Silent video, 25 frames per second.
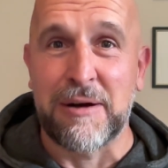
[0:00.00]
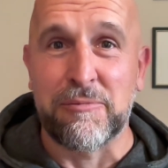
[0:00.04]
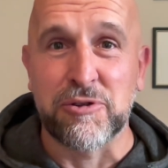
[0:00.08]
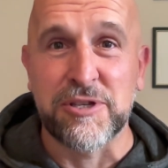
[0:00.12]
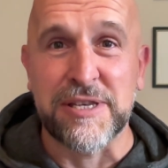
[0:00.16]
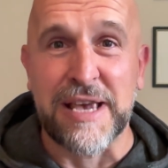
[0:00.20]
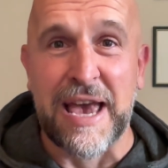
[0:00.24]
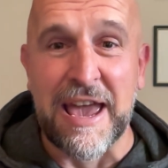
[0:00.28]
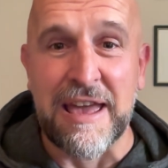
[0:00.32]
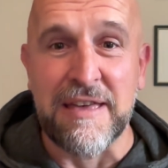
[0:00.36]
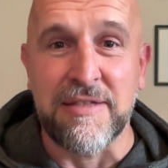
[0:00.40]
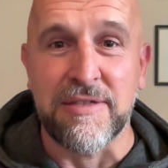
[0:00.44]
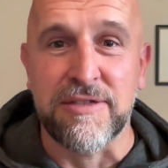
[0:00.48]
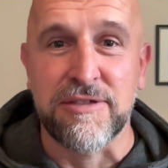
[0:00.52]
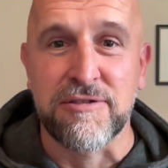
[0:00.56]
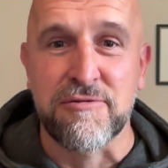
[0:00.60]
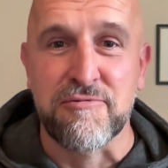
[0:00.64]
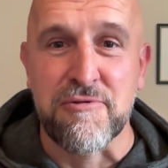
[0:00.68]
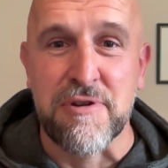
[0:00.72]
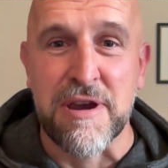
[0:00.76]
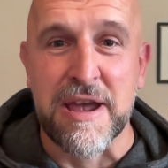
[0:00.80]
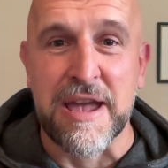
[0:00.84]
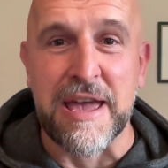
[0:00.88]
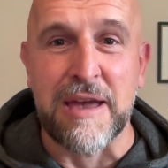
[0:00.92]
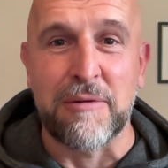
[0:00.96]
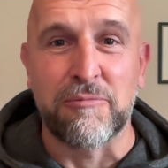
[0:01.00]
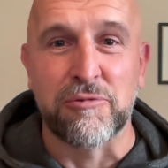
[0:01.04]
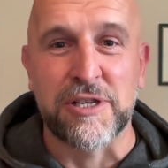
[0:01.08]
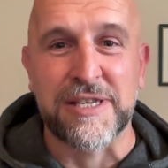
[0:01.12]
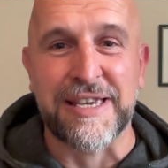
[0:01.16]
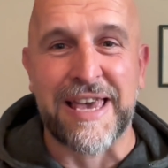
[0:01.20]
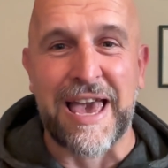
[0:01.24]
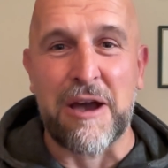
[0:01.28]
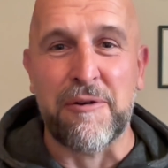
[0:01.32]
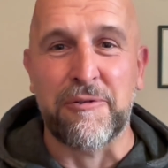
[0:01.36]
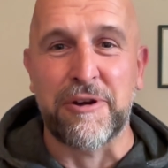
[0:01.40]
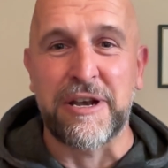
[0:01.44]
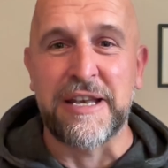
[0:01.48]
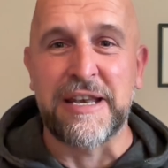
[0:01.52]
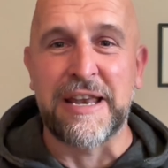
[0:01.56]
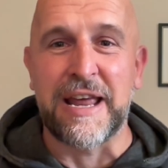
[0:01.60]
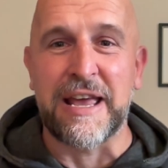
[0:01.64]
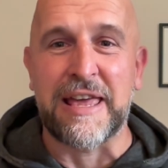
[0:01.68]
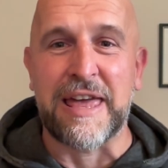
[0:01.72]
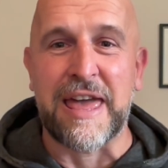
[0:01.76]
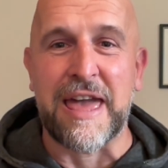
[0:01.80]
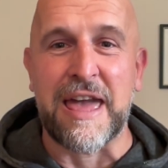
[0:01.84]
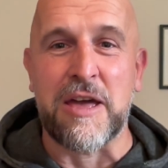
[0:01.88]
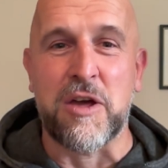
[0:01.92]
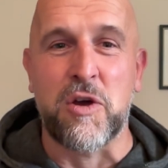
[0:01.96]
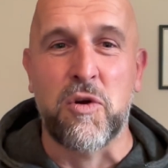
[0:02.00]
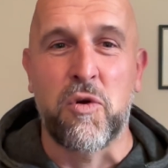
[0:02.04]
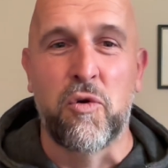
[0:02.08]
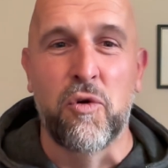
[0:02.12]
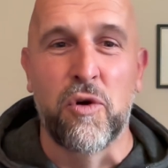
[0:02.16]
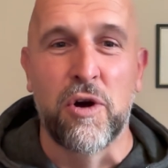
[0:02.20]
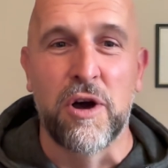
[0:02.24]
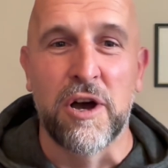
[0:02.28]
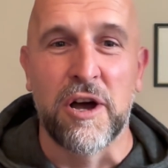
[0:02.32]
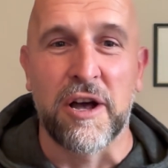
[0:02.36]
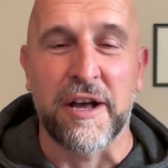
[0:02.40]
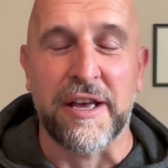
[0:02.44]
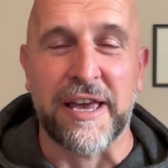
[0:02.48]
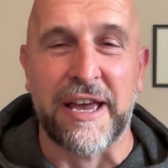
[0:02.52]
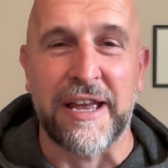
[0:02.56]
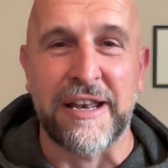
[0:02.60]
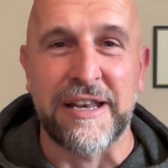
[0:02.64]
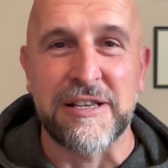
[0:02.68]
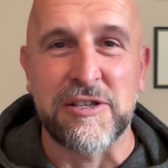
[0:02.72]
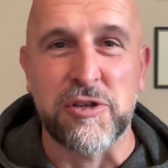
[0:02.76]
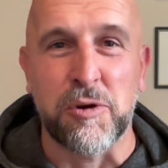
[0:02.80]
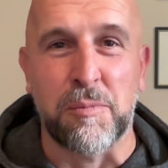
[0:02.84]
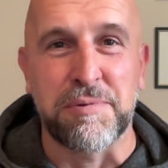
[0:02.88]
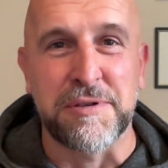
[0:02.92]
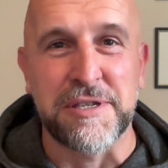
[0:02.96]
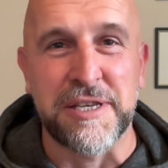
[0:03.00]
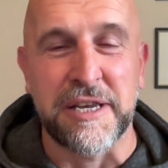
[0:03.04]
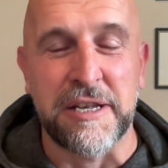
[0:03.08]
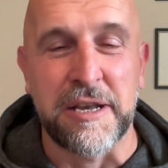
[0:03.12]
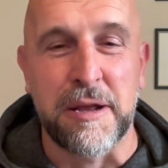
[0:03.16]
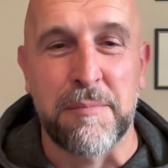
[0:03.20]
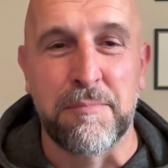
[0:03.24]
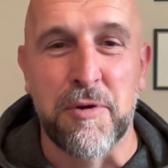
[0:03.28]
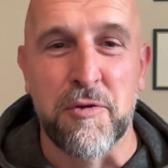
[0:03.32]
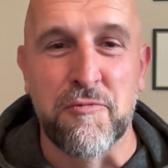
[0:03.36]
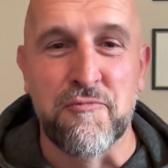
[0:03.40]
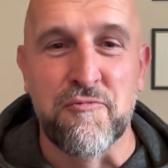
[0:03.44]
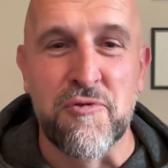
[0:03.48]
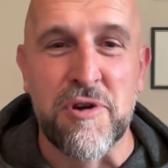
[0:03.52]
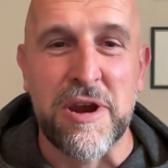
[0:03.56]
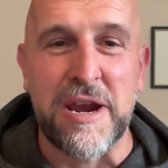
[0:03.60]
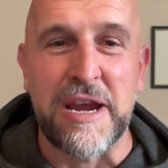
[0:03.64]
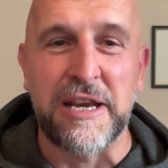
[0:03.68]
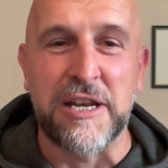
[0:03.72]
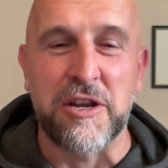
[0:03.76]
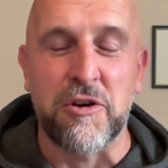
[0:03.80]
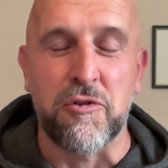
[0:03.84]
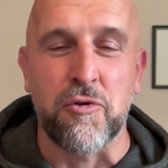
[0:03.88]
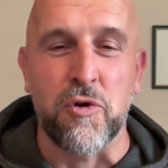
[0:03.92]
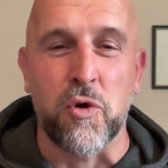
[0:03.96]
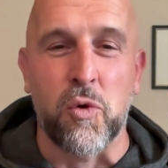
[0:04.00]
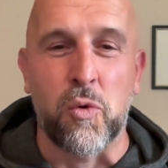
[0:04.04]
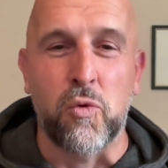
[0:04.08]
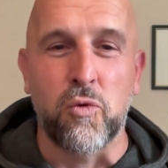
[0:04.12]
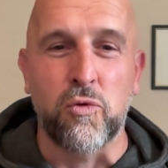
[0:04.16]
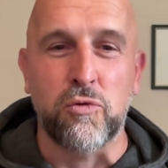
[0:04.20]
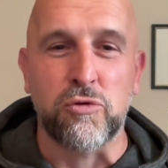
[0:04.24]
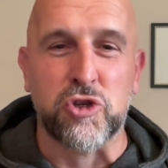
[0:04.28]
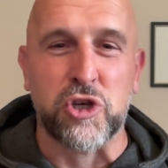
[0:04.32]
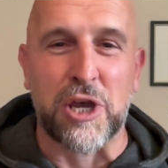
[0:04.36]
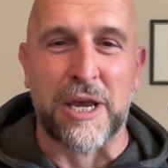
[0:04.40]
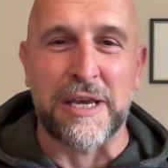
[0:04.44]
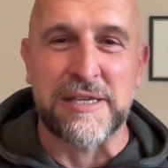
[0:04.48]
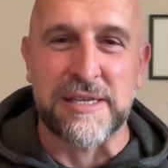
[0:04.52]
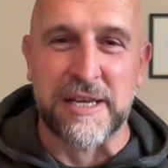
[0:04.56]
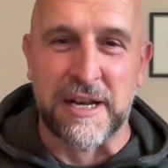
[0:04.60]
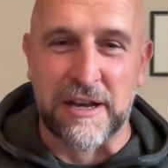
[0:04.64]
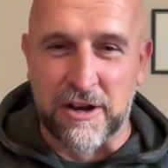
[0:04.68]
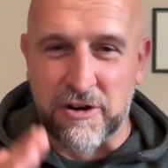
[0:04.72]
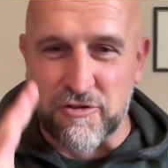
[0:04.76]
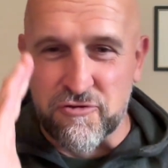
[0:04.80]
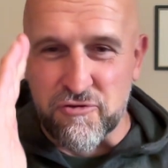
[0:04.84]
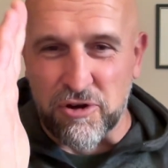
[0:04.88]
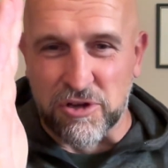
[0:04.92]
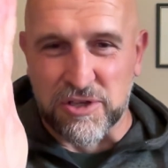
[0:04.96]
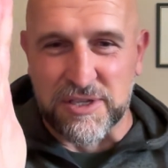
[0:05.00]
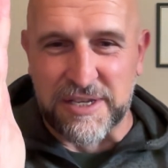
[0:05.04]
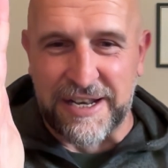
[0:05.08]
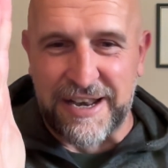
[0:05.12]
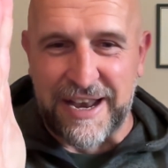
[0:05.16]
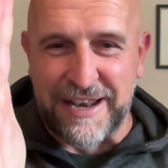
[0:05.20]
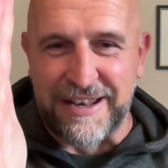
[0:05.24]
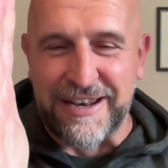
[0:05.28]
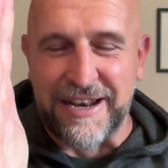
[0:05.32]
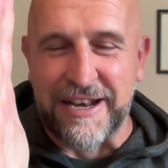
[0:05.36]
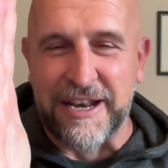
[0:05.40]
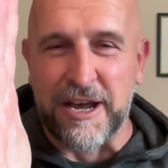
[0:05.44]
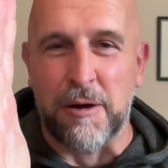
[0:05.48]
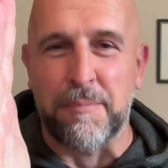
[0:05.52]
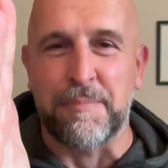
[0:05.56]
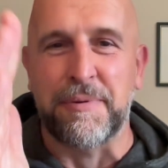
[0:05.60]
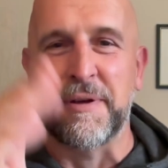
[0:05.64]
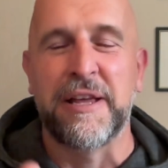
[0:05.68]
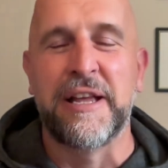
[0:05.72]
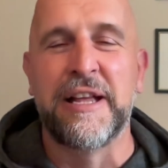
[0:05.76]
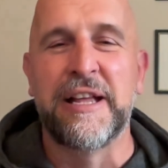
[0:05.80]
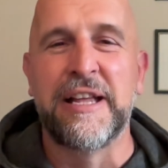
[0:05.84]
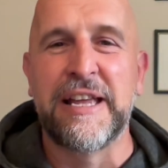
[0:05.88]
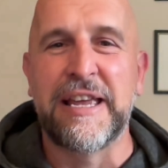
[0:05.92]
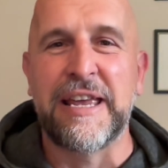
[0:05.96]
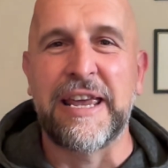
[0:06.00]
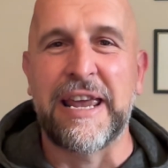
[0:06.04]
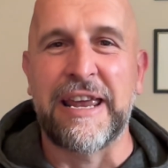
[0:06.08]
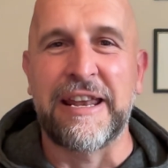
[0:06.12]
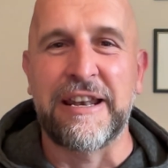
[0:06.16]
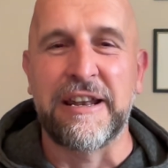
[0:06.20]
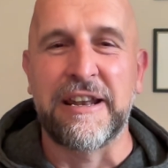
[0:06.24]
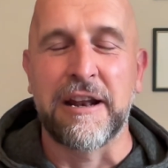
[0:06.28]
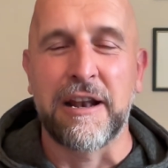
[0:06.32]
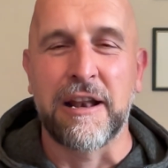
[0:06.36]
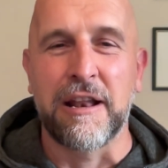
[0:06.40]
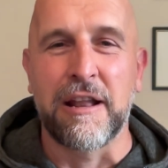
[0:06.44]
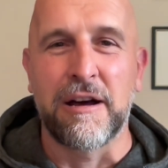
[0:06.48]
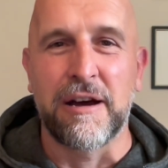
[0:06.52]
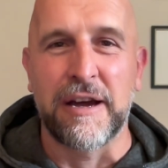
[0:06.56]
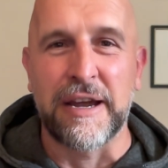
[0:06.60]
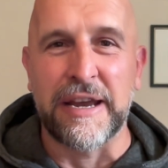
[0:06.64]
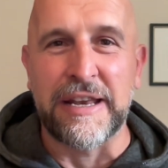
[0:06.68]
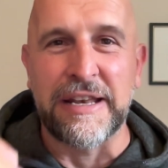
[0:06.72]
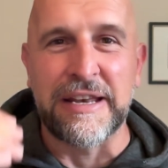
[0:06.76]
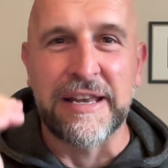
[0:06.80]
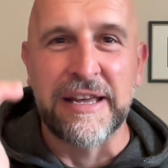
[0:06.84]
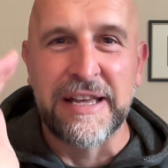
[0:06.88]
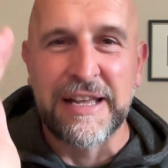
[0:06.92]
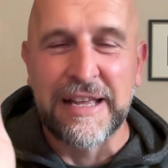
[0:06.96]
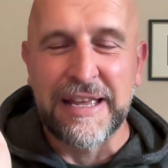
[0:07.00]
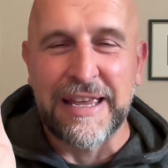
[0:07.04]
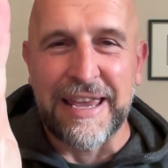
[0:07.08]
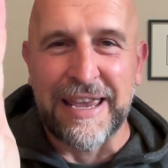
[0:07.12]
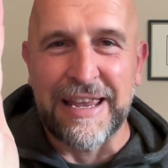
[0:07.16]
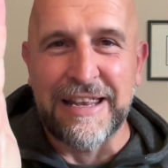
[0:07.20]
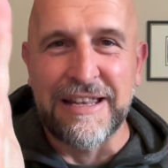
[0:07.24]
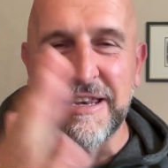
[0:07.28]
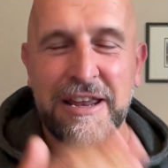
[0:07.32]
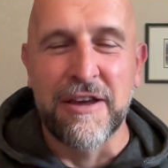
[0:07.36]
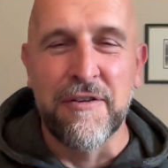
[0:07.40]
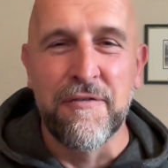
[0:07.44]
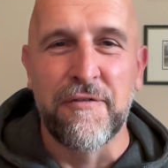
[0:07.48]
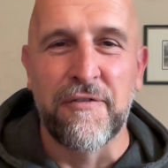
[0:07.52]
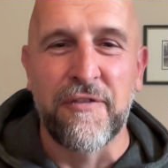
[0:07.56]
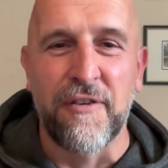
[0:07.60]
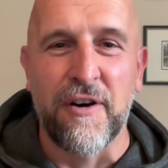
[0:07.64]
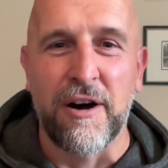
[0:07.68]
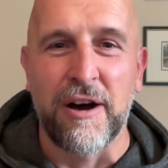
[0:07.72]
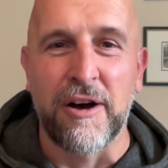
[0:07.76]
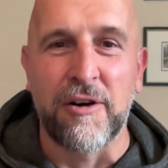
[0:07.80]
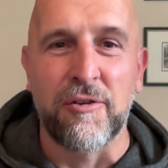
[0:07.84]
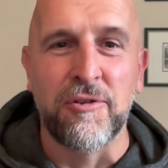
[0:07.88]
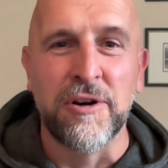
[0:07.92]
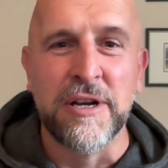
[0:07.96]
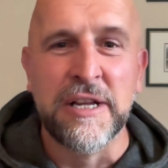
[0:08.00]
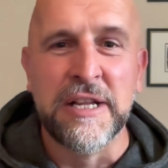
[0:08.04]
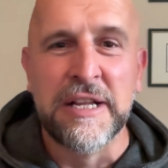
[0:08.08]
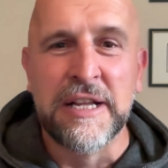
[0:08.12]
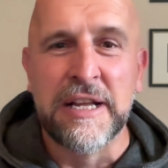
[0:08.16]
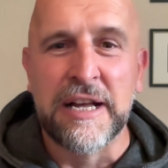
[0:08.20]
was 8-3. It was Cowan Dickey, Quirk, and his opposite number Reed who were all chasing across and ended up in a line, Indian file,